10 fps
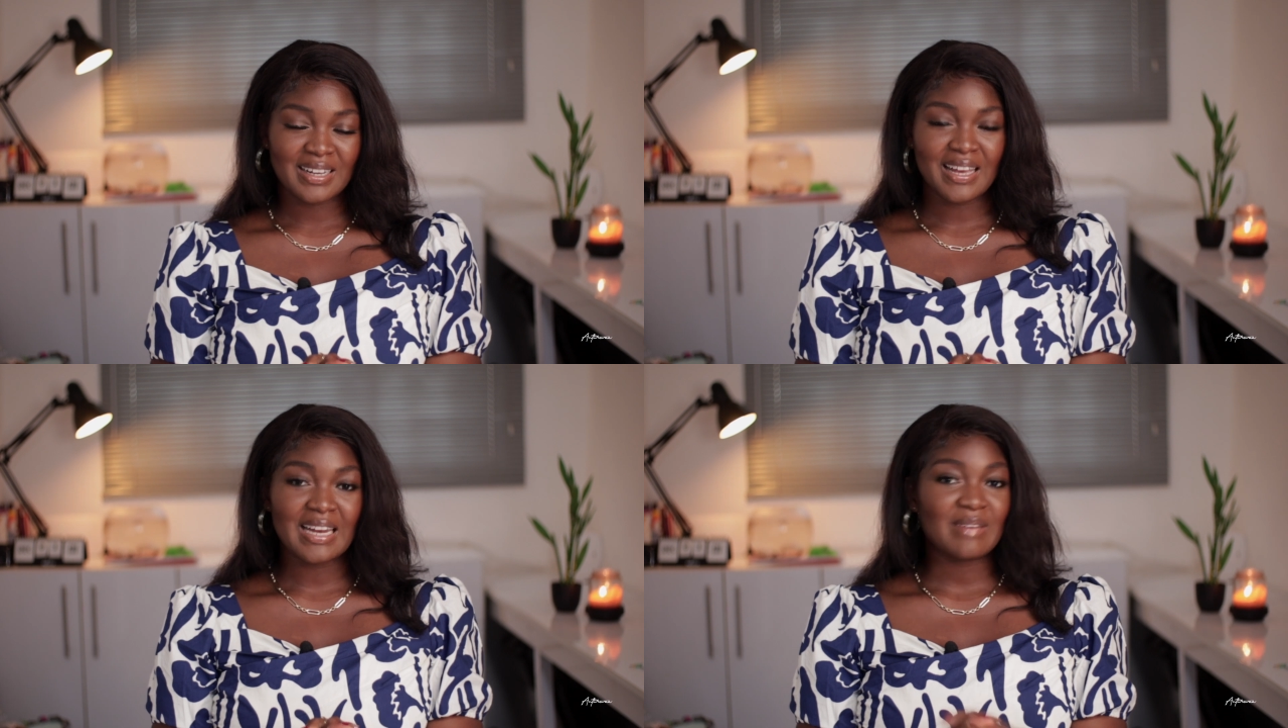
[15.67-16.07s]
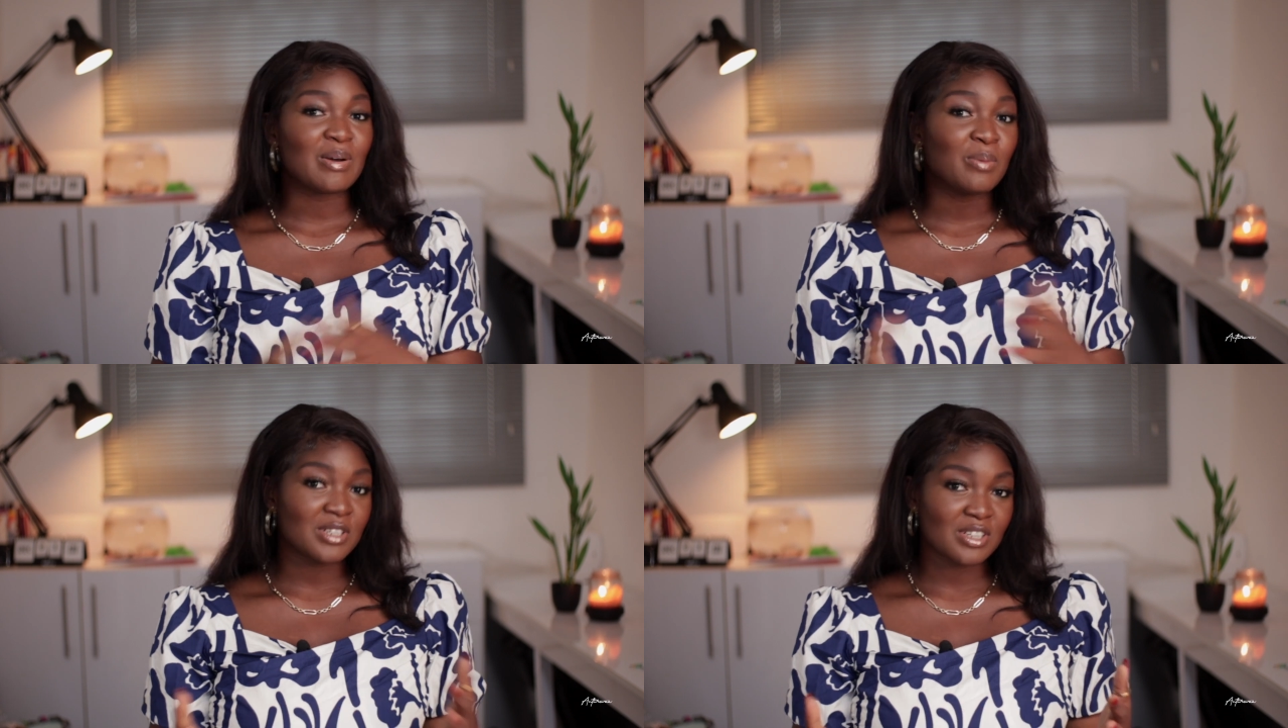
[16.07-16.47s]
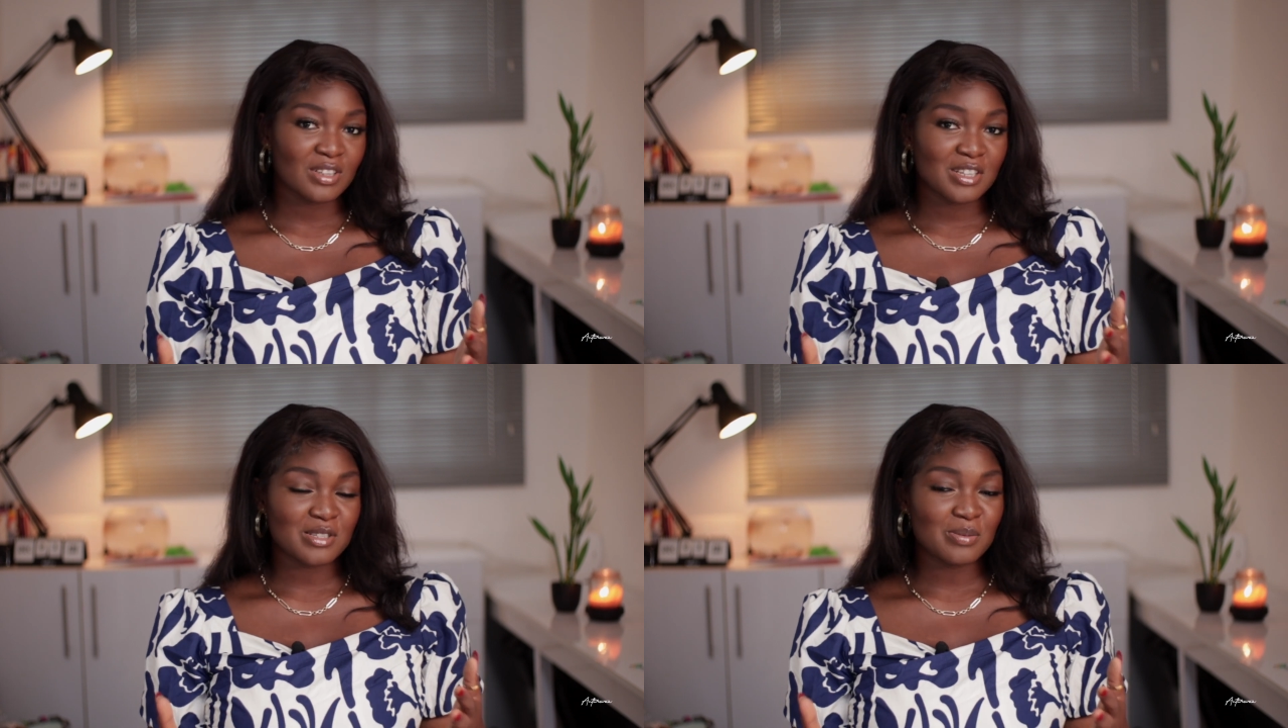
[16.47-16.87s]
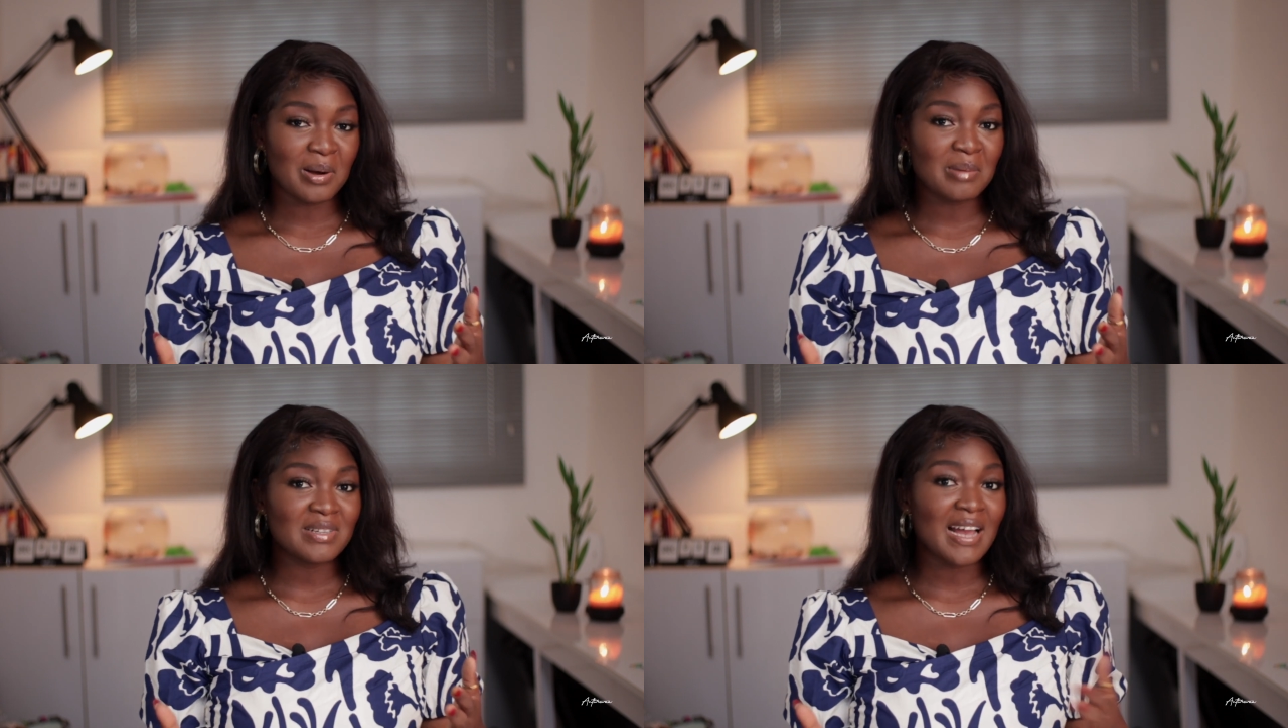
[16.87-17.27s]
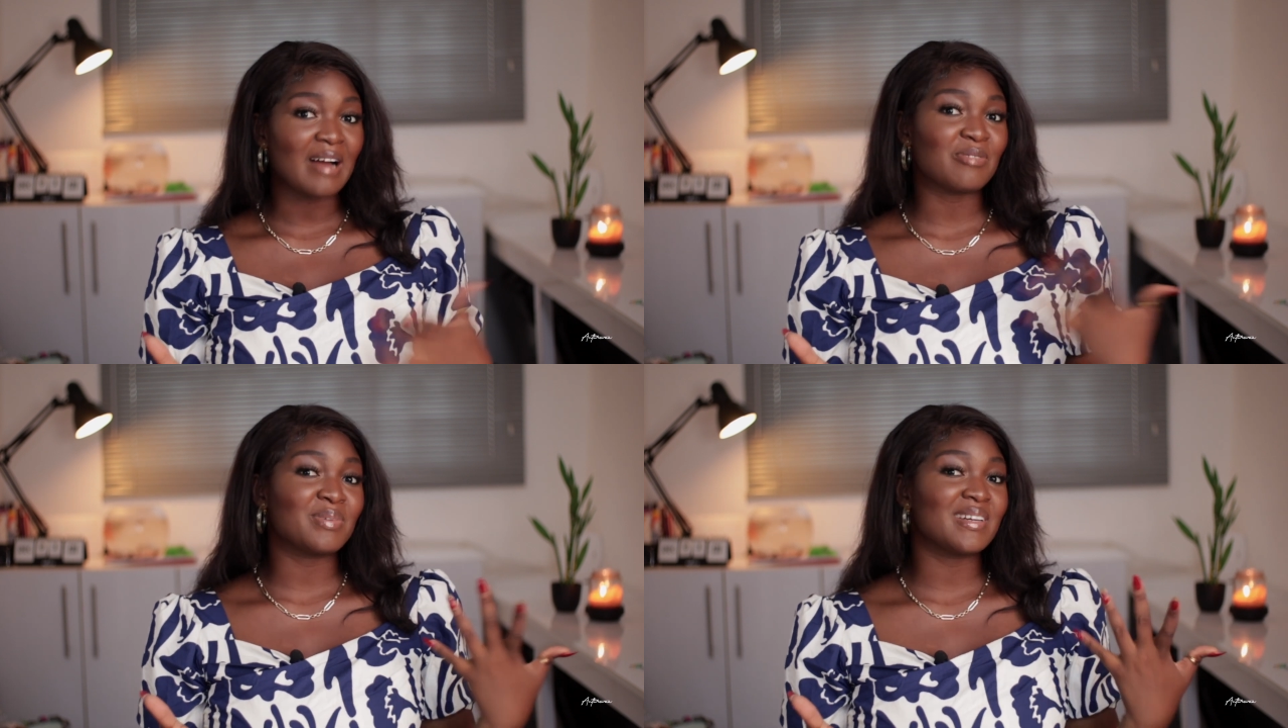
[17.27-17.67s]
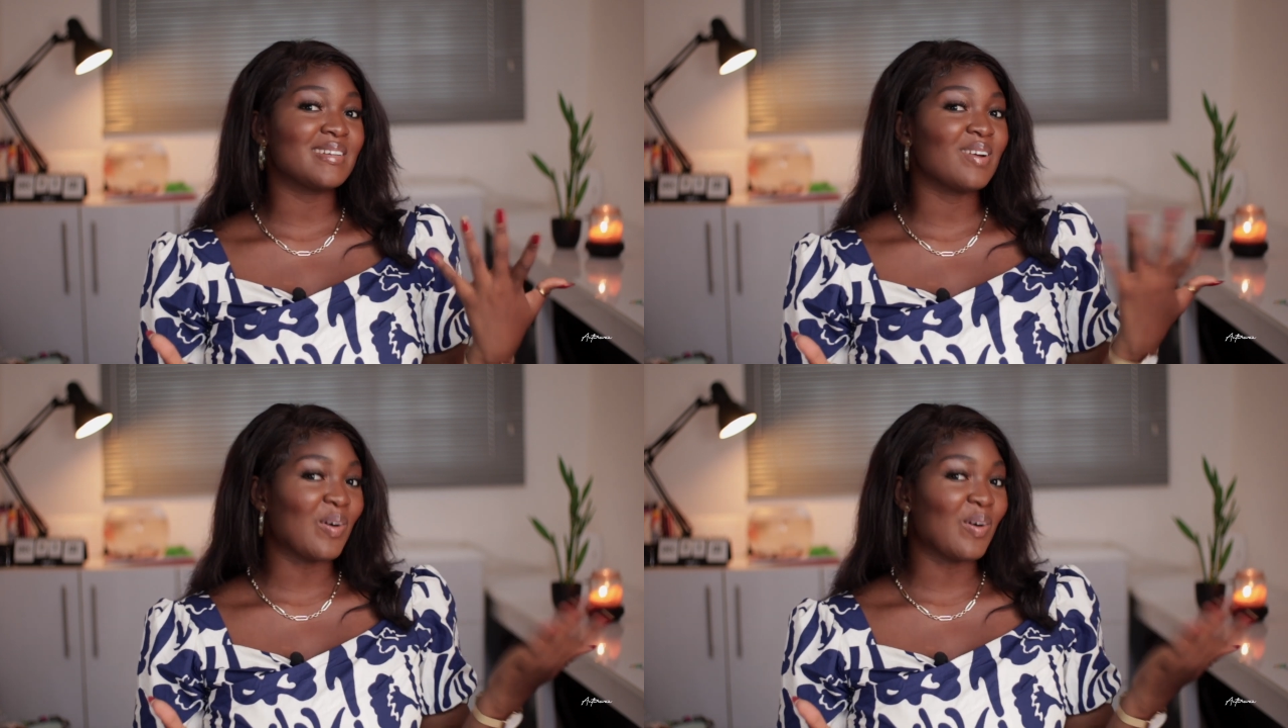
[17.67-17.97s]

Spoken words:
And if you're watching this, you probably have been